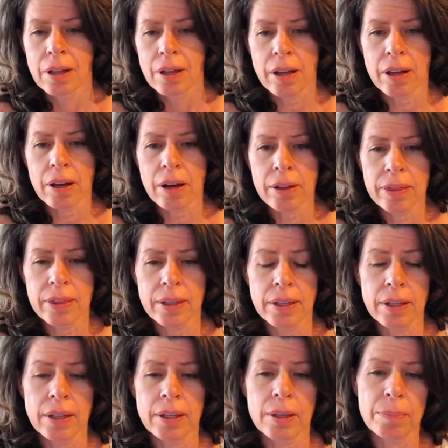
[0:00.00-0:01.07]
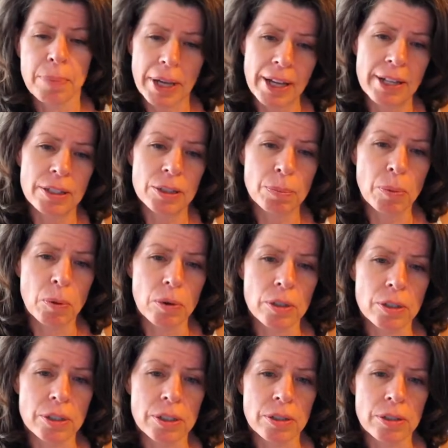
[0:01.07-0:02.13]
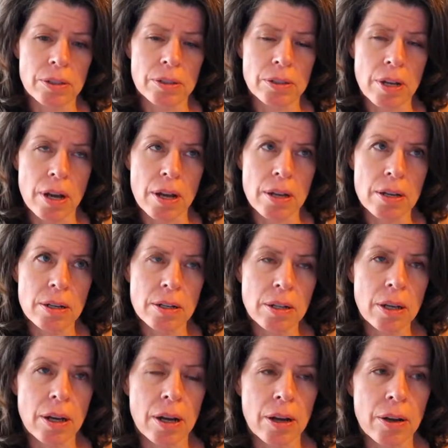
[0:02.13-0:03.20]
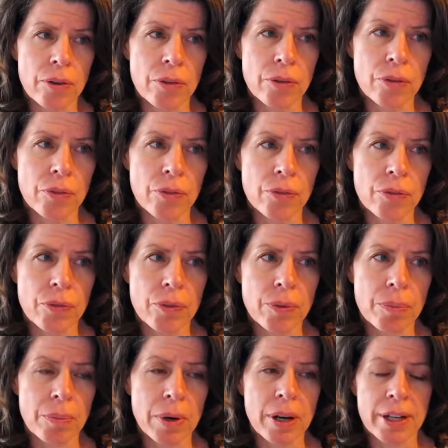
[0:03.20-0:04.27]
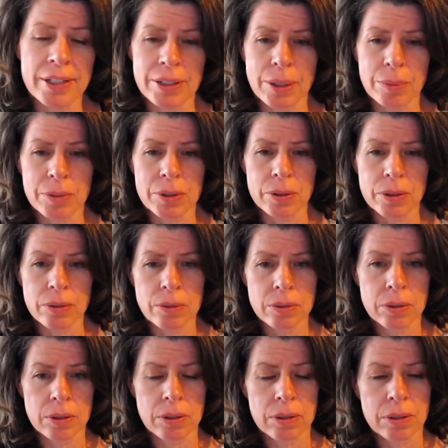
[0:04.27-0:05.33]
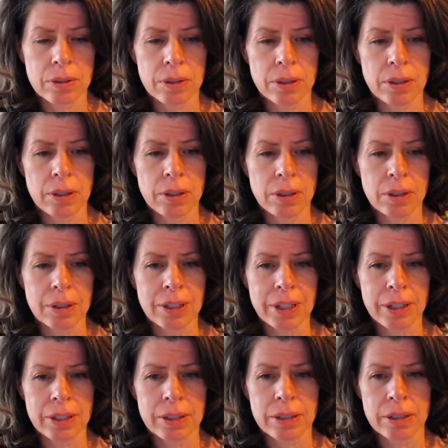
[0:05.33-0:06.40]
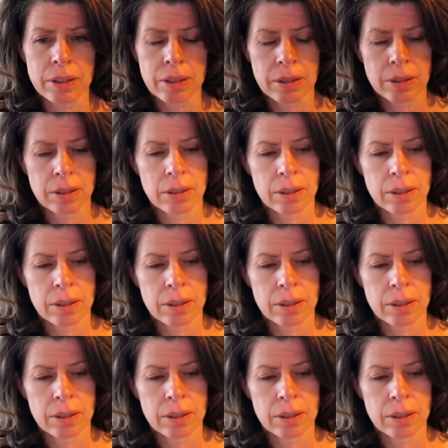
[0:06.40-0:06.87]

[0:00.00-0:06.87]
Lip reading: I got the pants portion done of my jumpsuit, the linen,